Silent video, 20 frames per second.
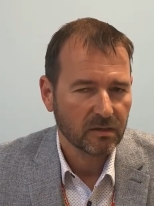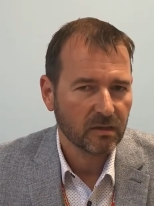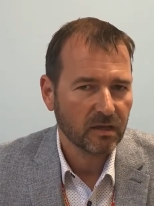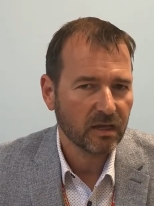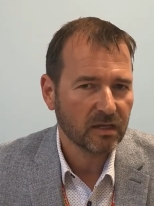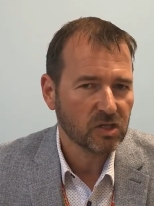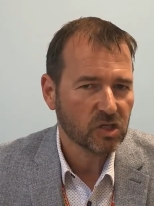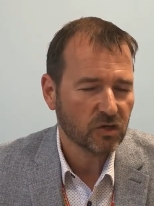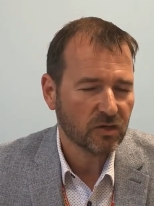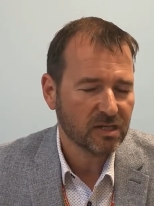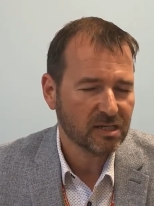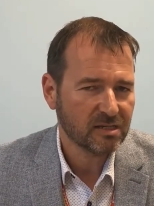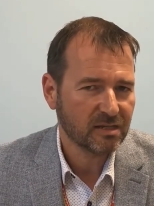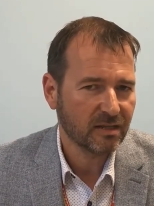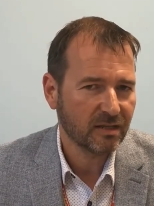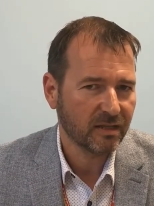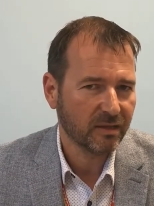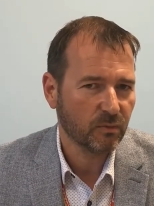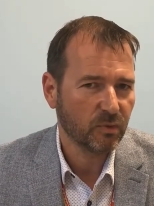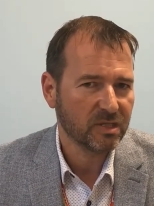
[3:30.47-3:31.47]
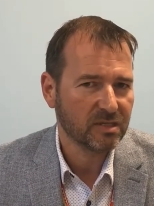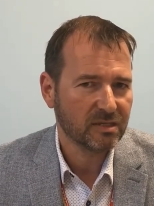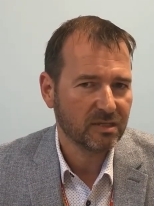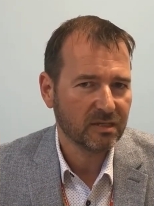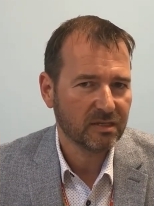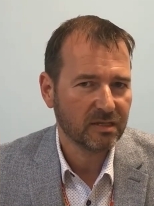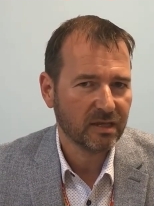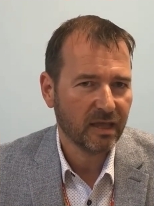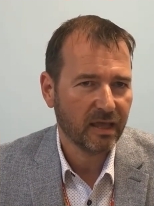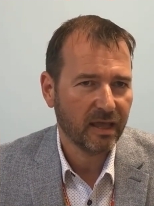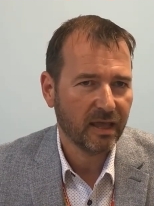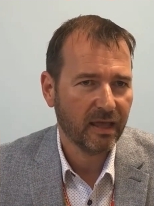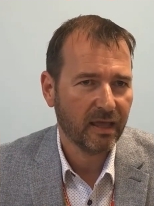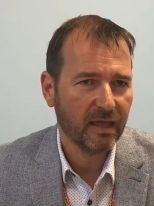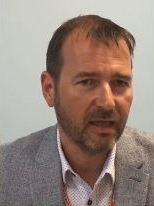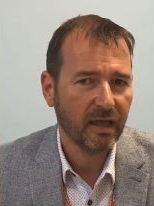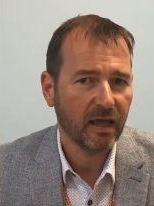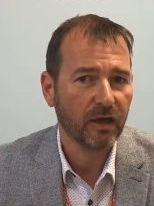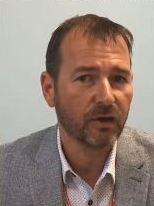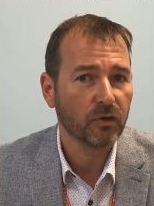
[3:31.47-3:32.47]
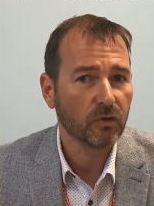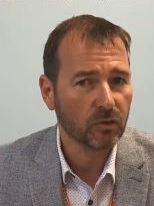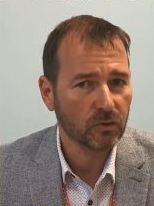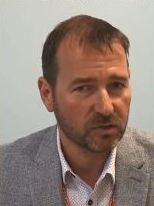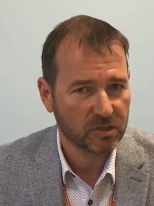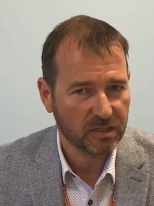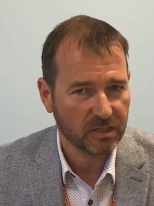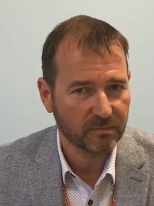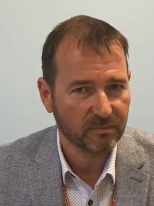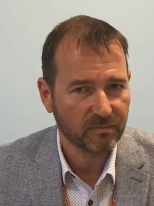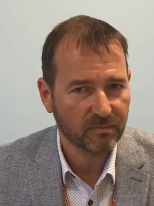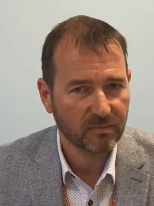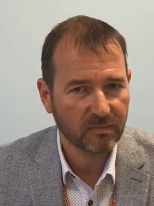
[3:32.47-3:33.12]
Interestingly, we did an audit